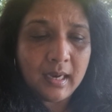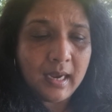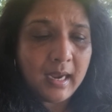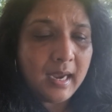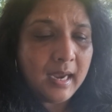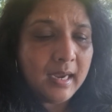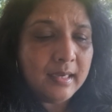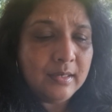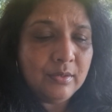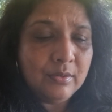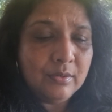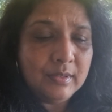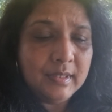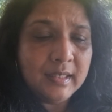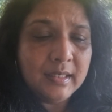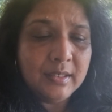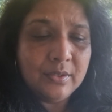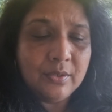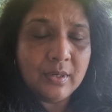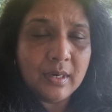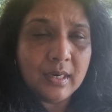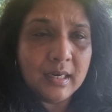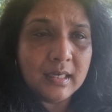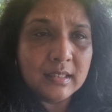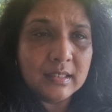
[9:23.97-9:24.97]
I don't need
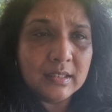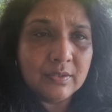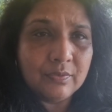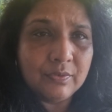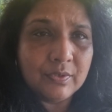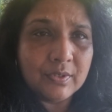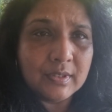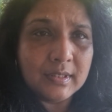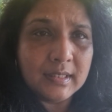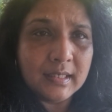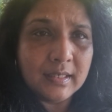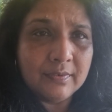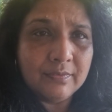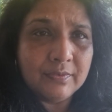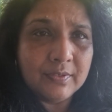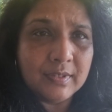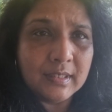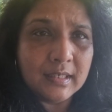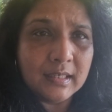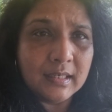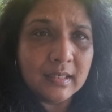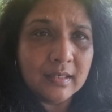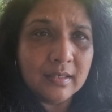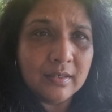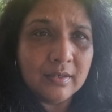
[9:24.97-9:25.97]
to ask for
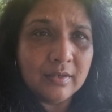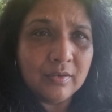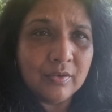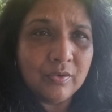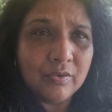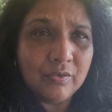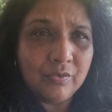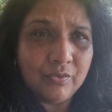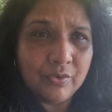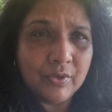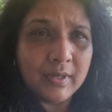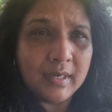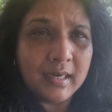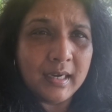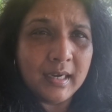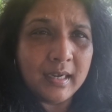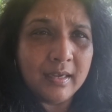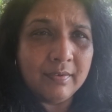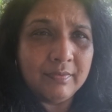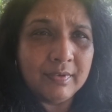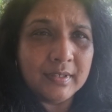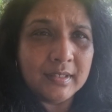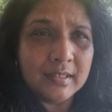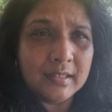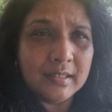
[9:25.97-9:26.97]
safety, for I
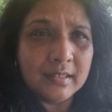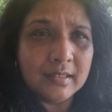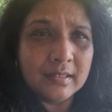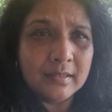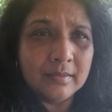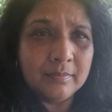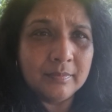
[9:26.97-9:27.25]
have it.